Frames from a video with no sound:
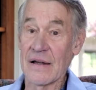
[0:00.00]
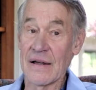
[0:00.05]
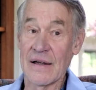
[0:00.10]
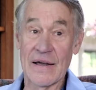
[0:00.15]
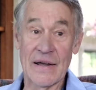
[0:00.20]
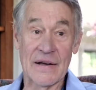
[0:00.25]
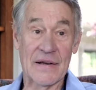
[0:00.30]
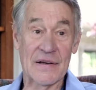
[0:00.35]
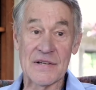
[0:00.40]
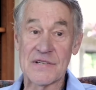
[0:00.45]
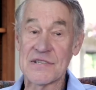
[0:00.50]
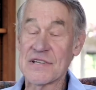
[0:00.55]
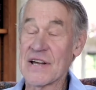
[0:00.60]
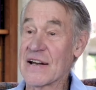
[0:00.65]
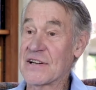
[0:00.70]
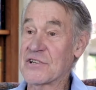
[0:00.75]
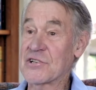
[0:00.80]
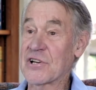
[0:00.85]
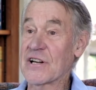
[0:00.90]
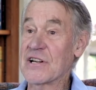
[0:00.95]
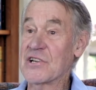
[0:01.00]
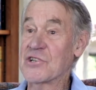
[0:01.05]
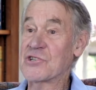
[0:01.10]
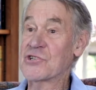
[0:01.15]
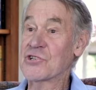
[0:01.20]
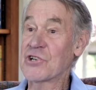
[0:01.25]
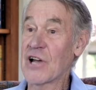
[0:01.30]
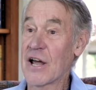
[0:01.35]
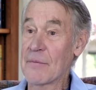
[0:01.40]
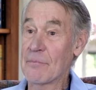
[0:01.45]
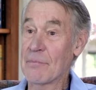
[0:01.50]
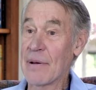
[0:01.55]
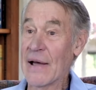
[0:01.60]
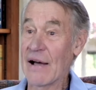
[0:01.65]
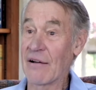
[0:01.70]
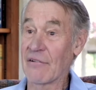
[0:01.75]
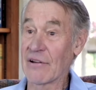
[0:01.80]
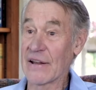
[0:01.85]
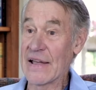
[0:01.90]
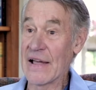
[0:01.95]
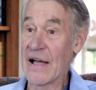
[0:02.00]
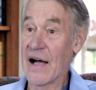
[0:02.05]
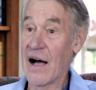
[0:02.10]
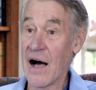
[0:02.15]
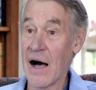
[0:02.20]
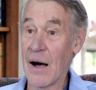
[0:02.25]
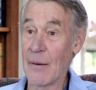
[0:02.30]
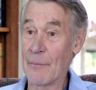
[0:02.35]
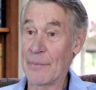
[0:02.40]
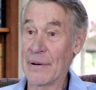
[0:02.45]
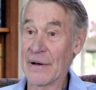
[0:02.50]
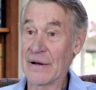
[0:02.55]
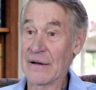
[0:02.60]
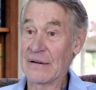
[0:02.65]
and essentially shut Pauli up.